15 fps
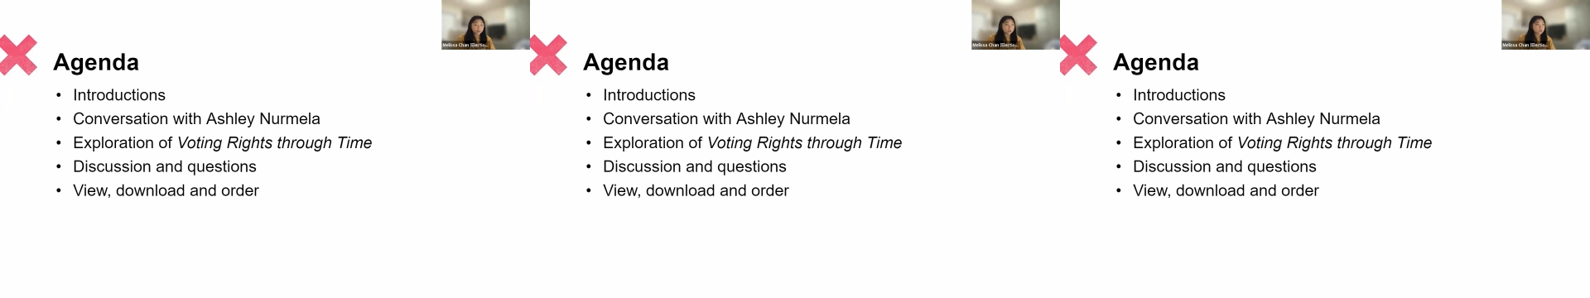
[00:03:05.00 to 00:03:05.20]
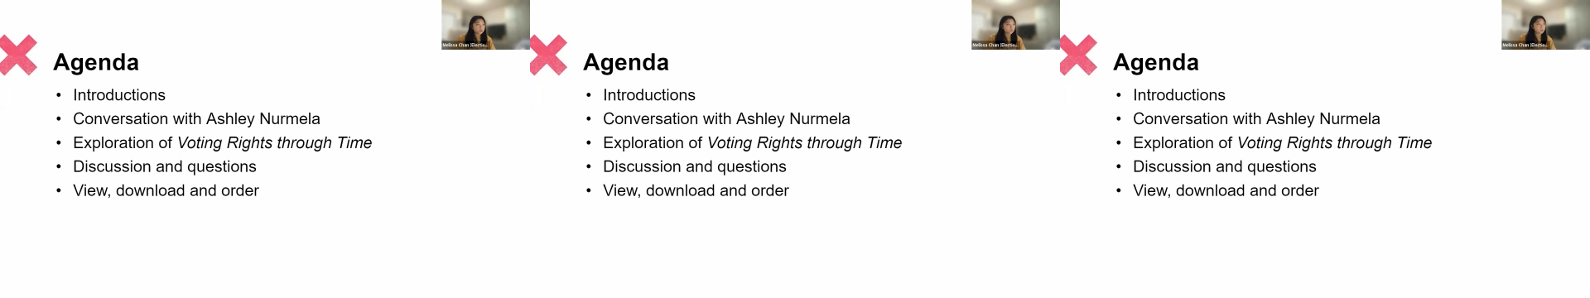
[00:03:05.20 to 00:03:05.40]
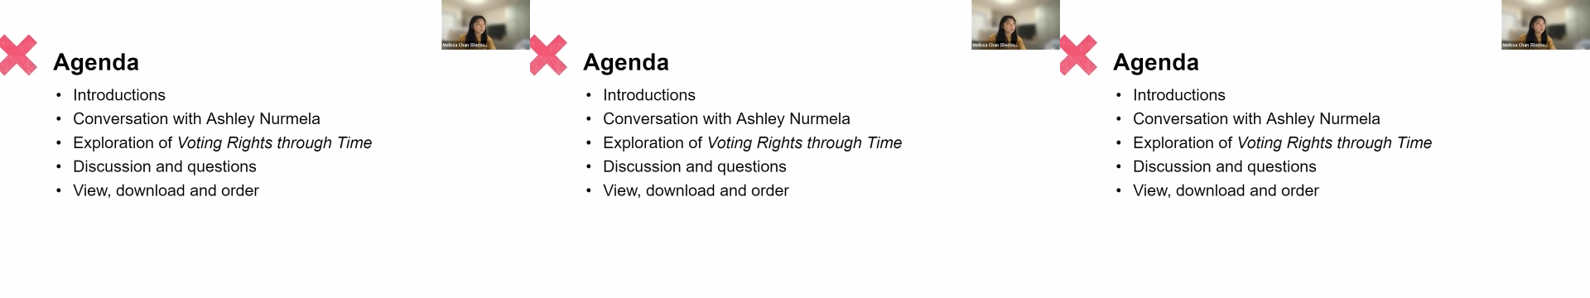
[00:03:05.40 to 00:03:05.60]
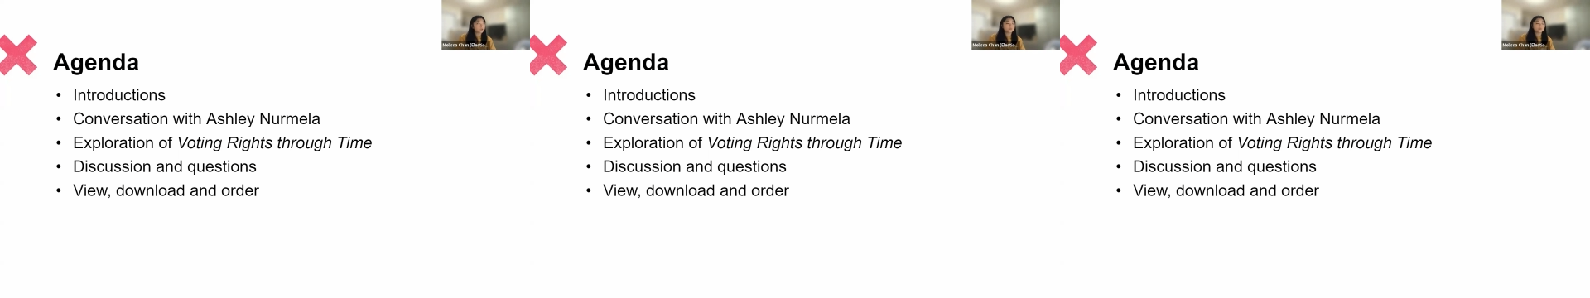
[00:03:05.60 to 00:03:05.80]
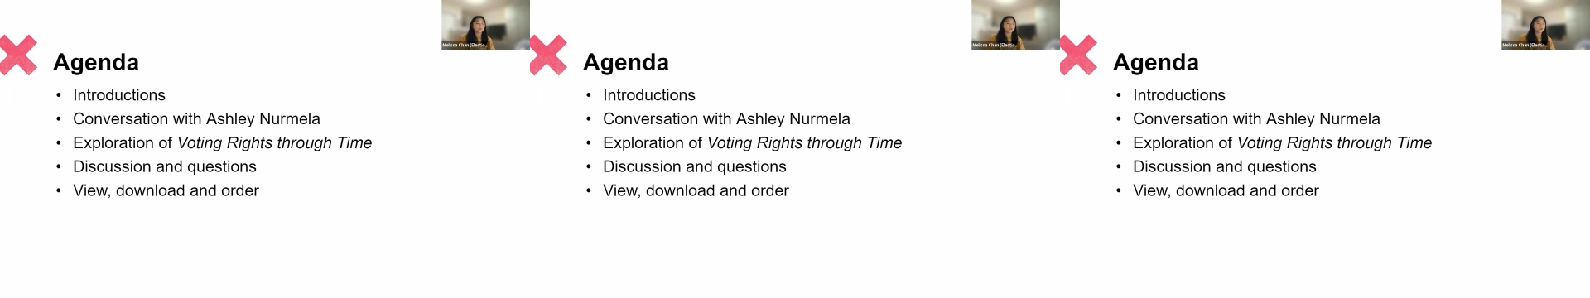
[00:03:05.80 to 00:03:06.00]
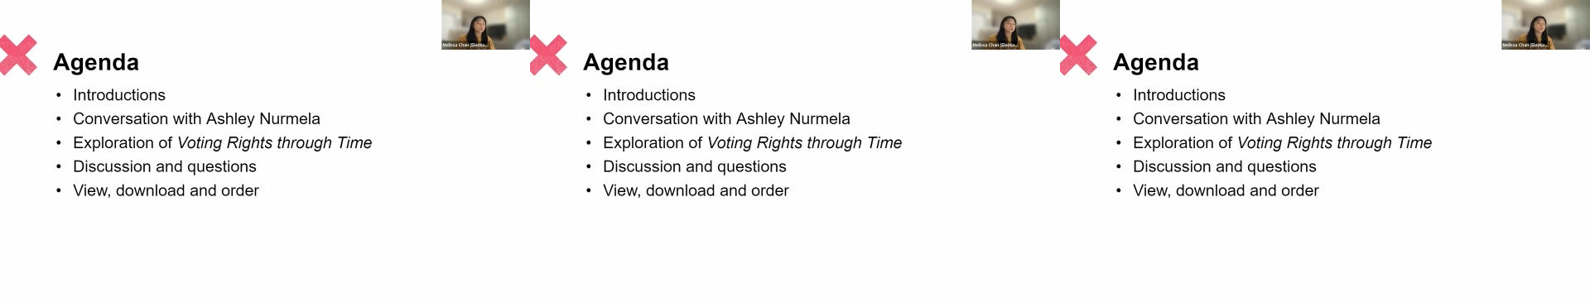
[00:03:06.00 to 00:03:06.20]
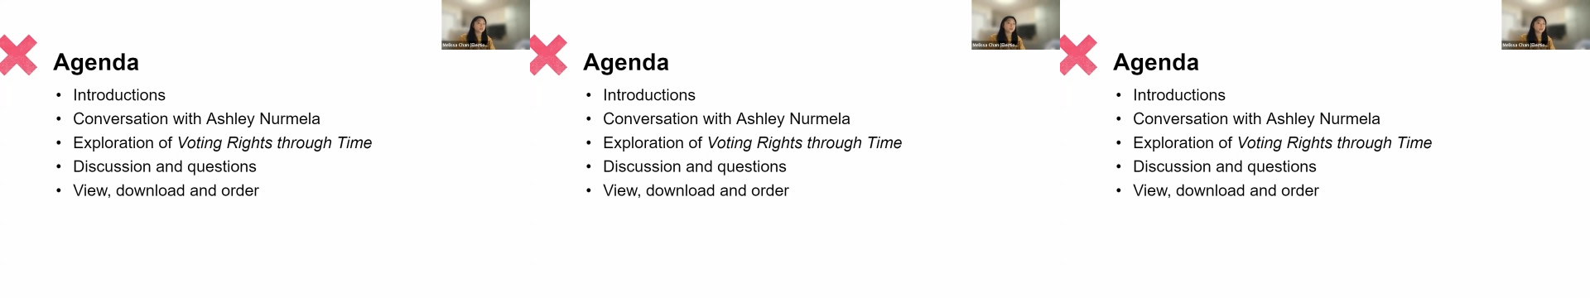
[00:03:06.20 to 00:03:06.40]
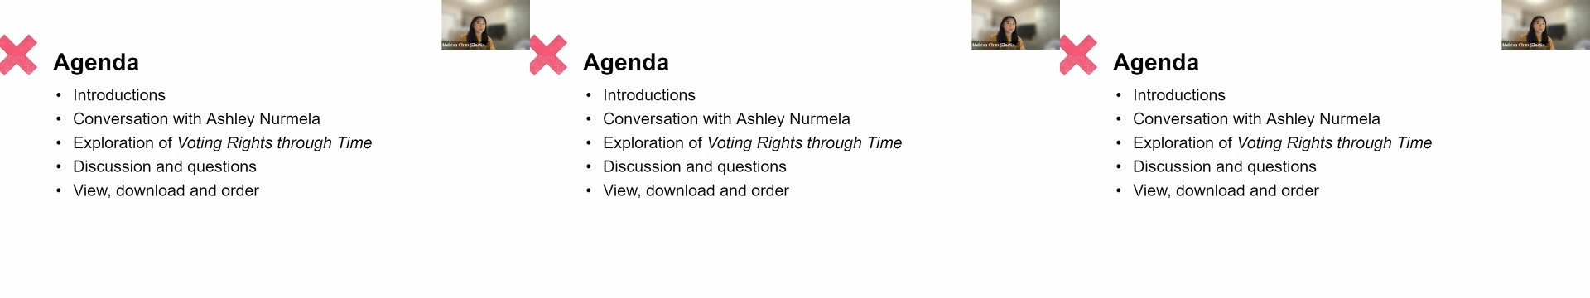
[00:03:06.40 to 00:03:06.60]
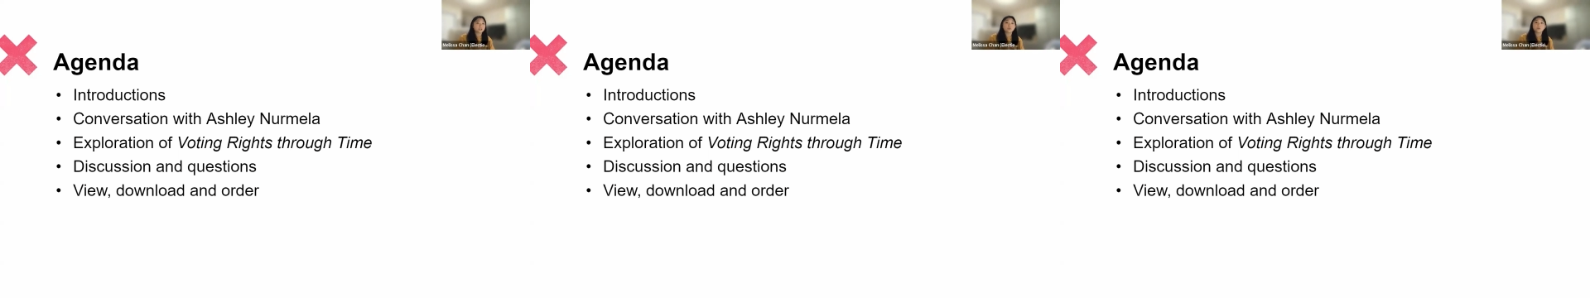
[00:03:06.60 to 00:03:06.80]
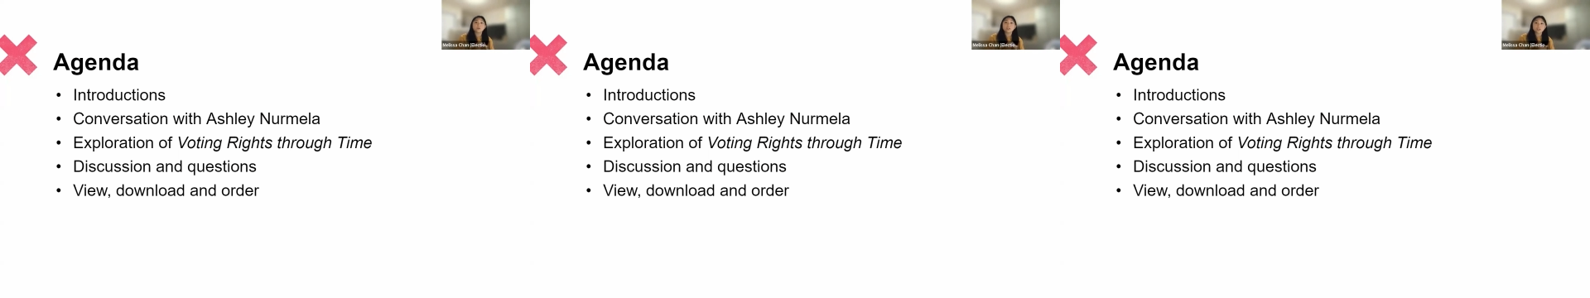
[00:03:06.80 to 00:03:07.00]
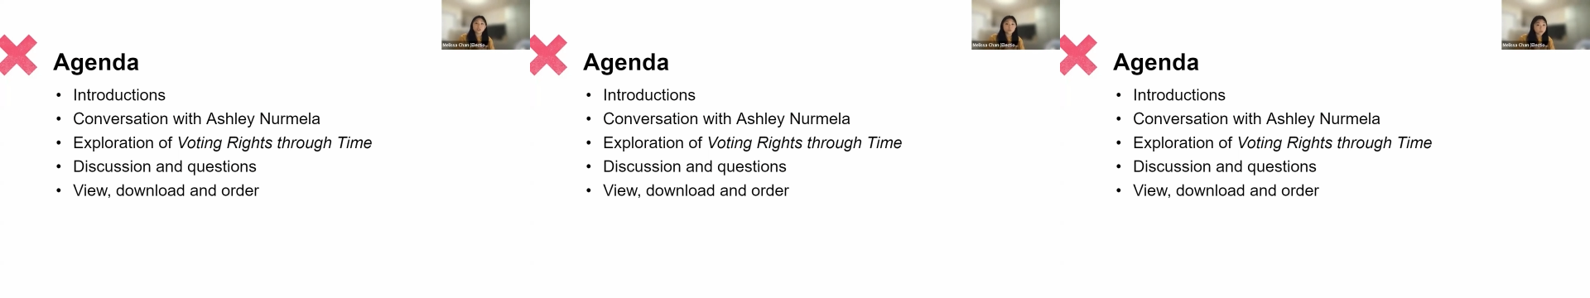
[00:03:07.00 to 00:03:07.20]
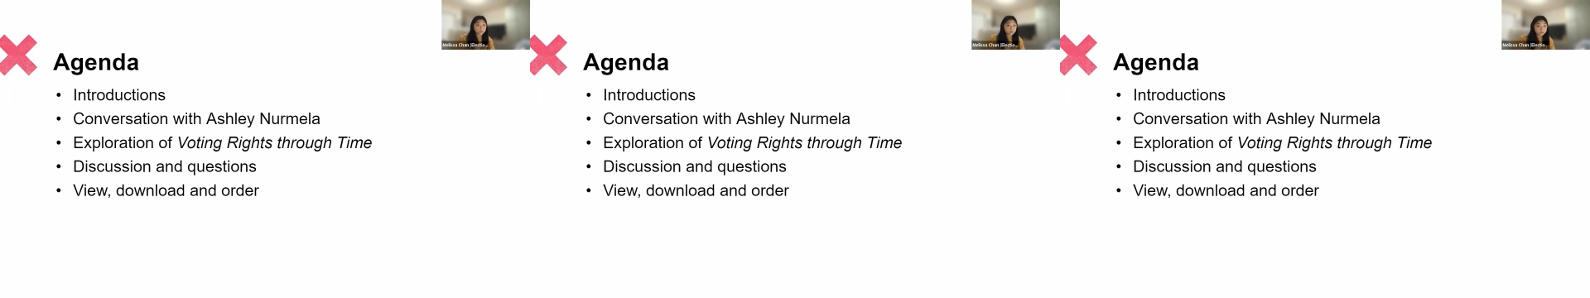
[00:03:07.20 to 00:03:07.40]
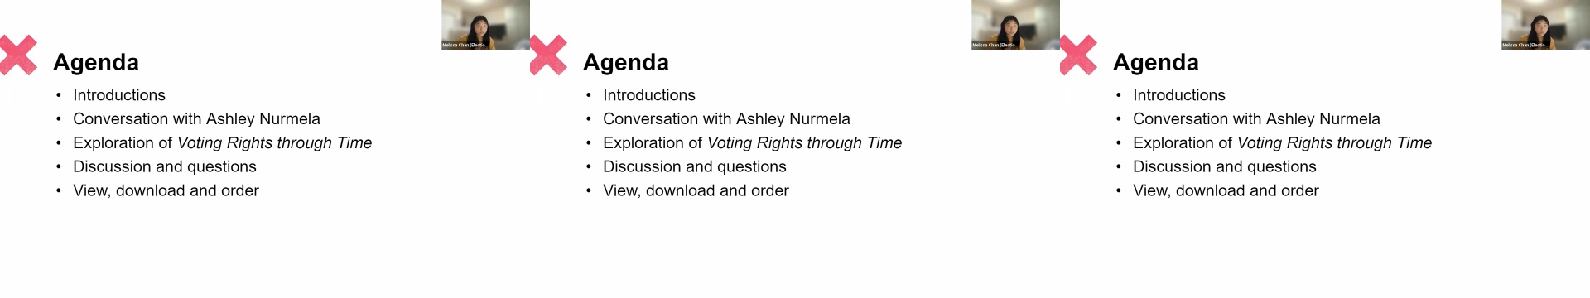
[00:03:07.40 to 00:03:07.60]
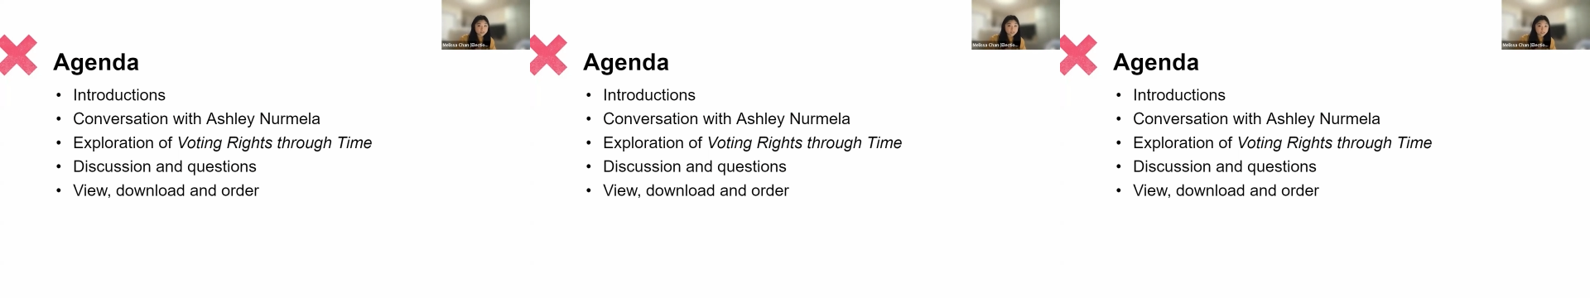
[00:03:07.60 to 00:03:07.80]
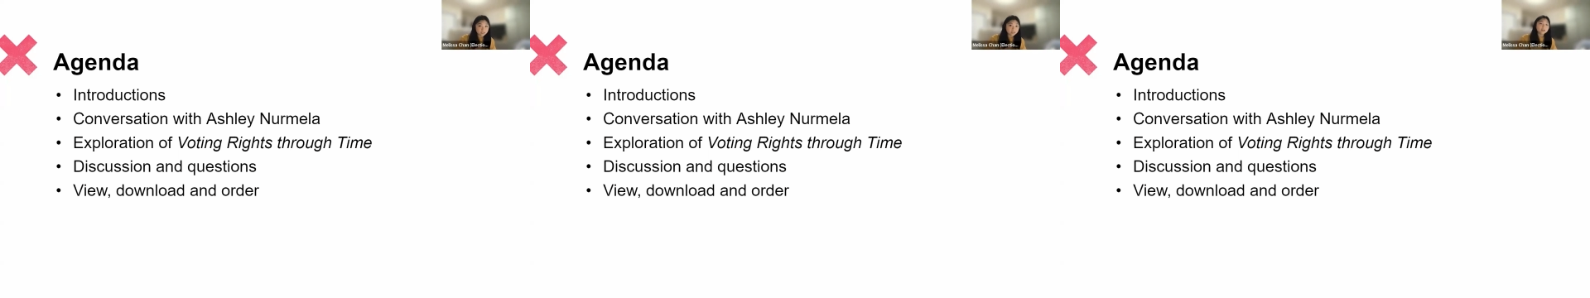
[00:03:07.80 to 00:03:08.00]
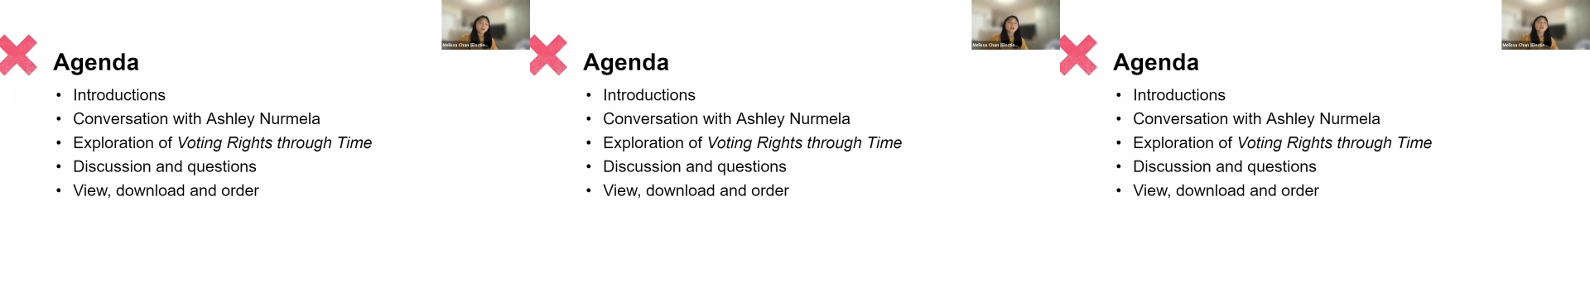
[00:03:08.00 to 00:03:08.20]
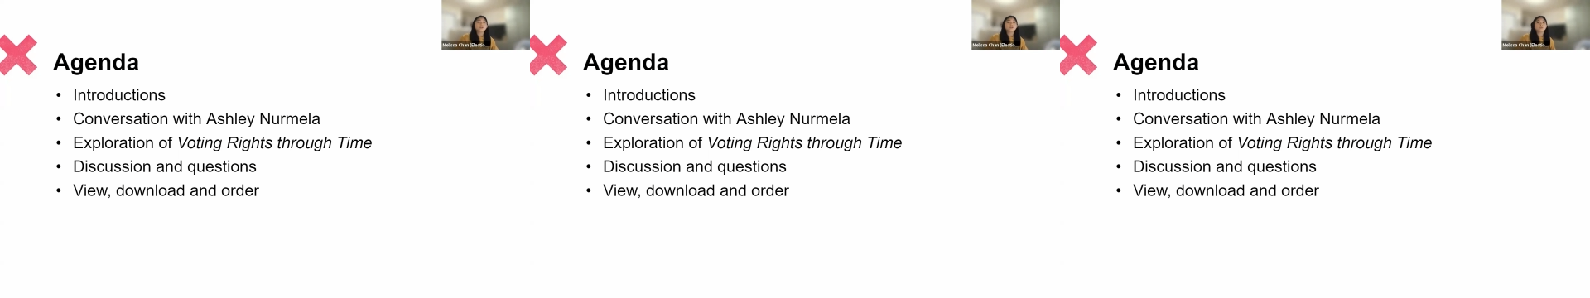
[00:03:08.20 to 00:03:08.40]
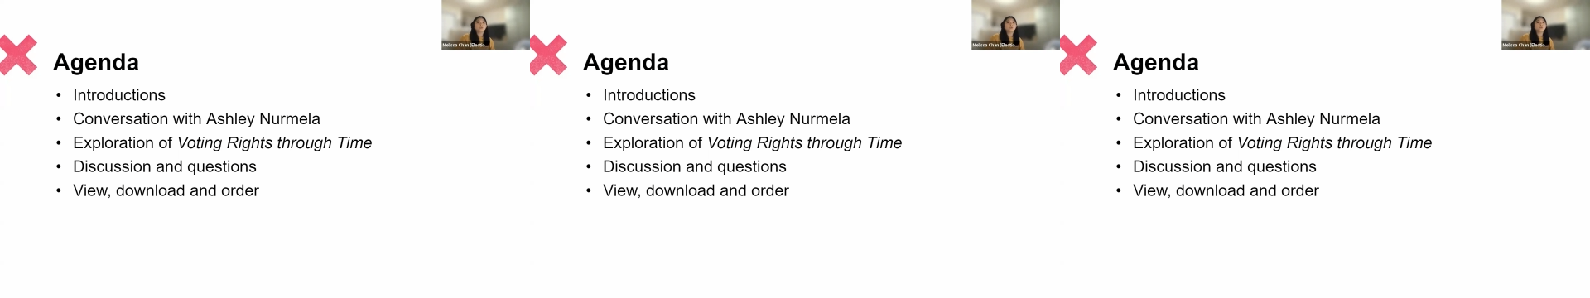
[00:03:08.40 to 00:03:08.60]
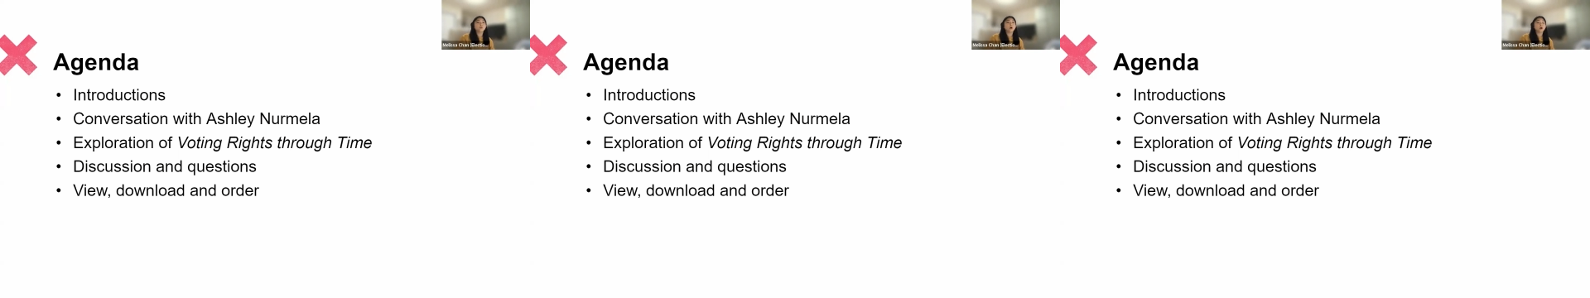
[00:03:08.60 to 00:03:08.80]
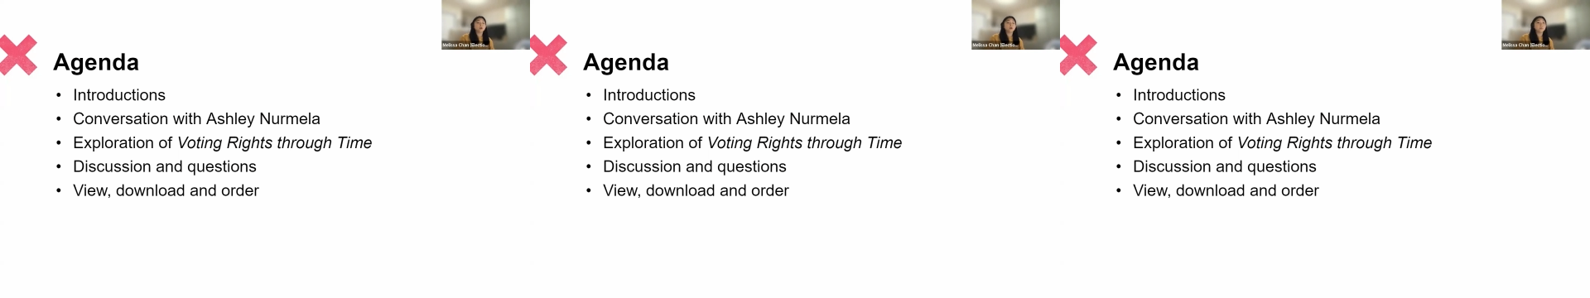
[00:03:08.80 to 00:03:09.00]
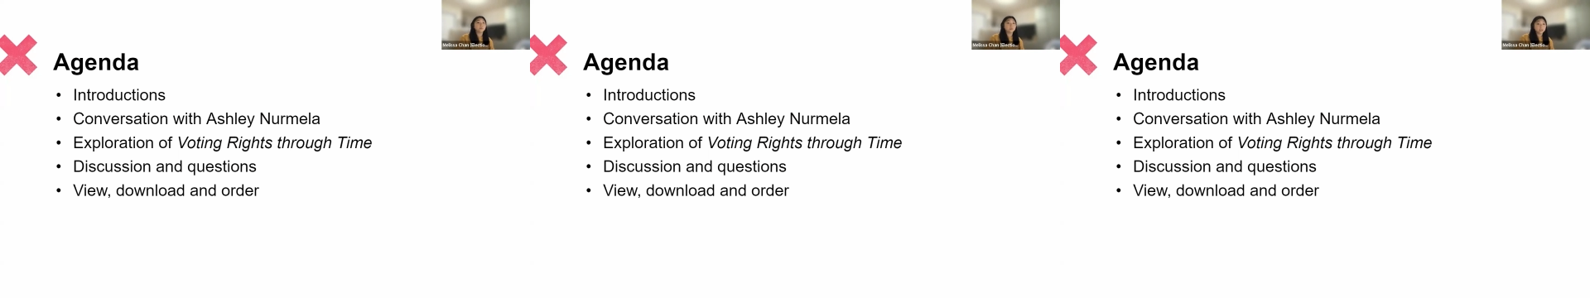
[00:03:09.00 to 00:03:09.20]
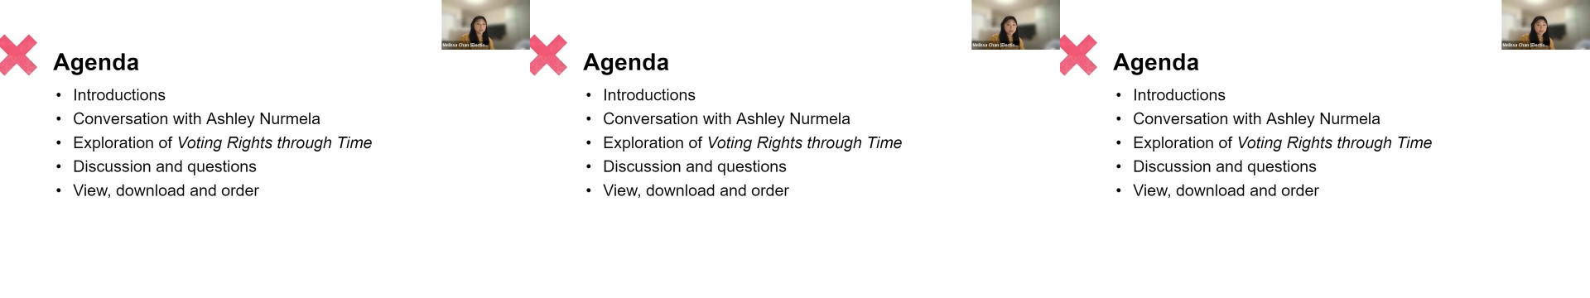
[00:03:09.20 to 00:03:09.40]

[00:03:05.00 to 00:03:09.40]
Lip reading: Nobody's mouth can be seen.